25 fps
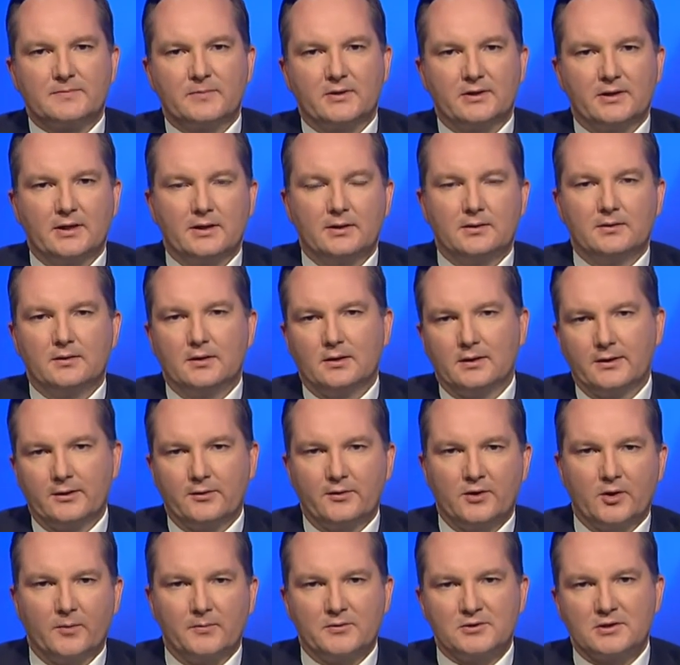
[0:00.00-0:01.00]
but then the
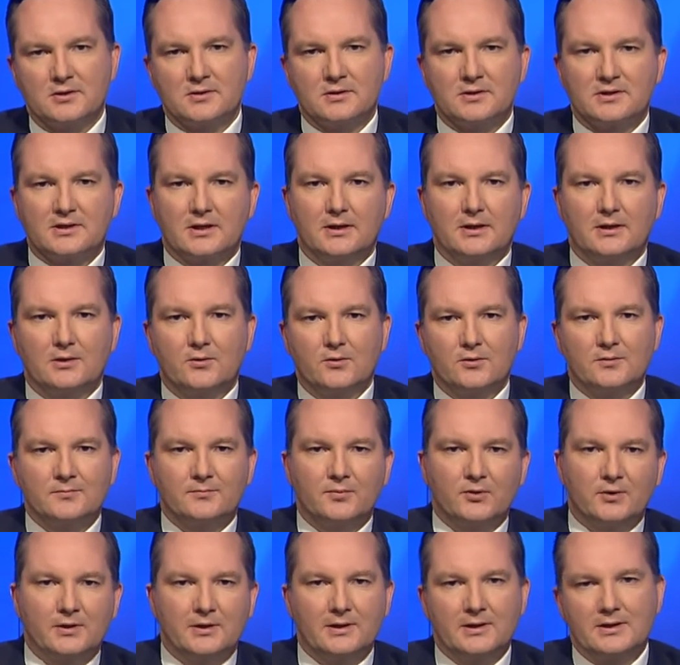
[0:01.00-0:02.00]
Leader of the Opposition said he couldn't
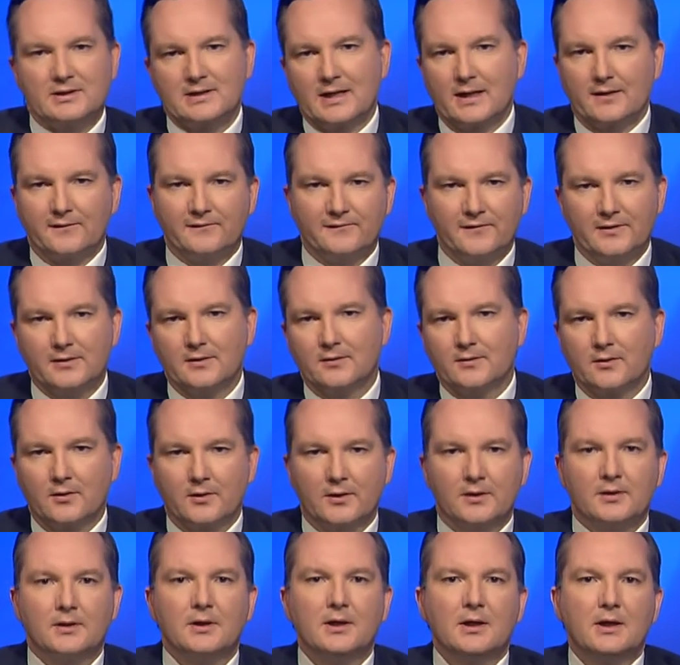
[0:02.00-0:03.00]
put an exact figure
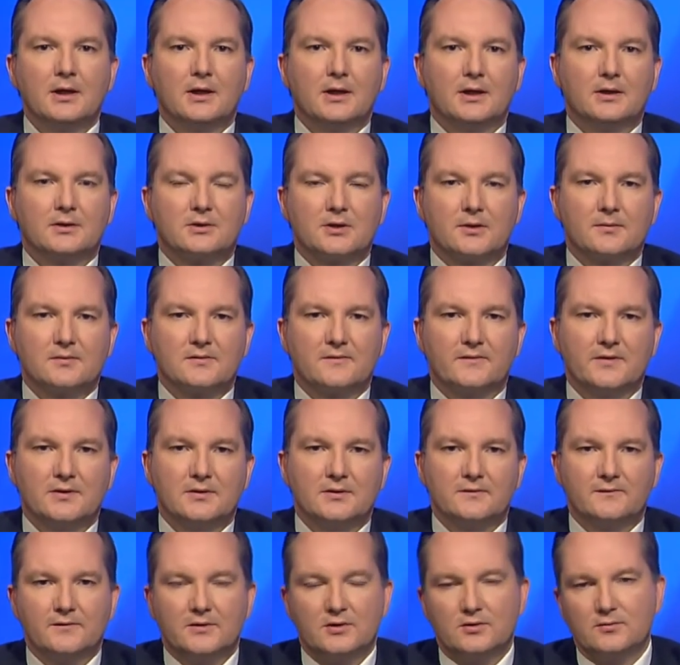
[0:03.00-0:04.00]
on it in terms of
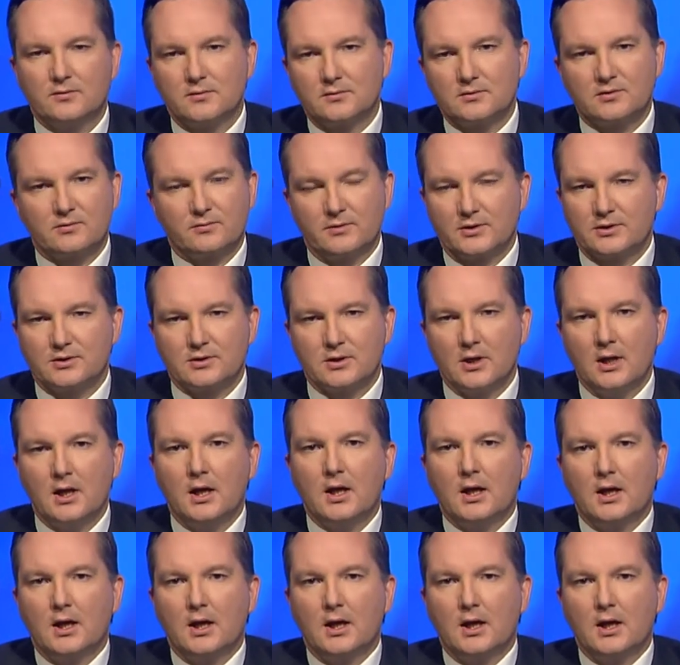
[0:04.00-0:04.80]
individuals, which,